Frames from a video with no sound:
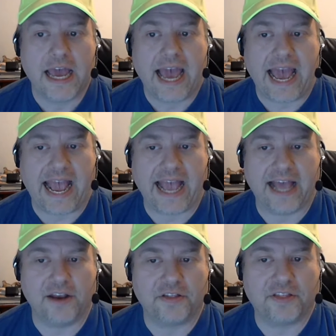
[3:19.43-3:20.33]

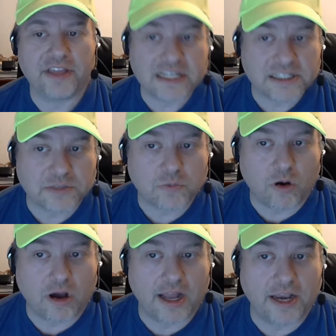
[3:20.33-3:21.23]
and this
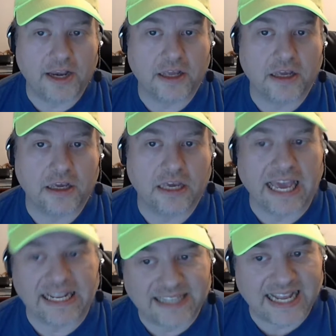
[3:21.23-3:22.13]
one,
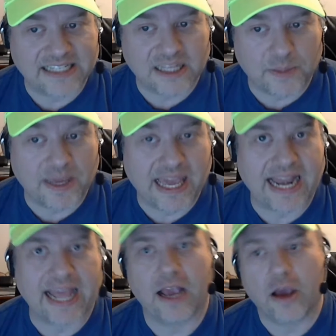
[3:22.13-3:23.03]
it says at the
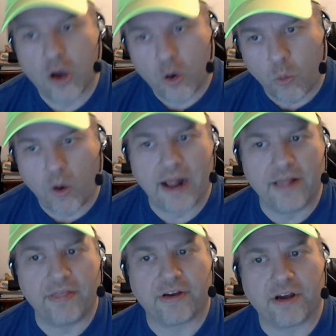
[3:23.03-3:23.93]
beginning what
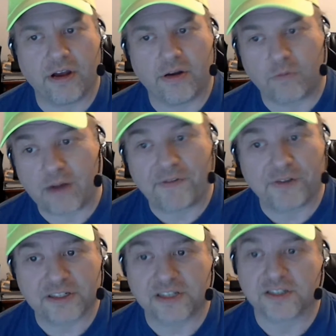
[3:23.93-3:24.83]
the
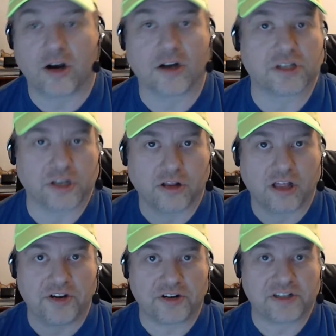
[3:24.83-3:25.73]
references are, so you'll
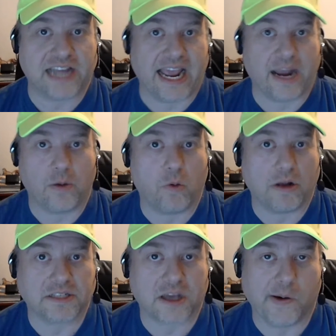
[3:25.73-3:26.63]
understand
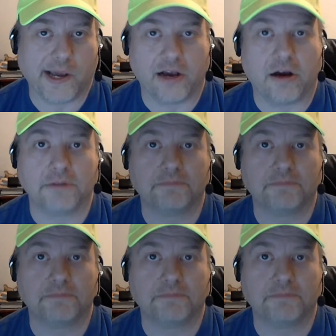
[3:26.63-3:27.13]
what's going on.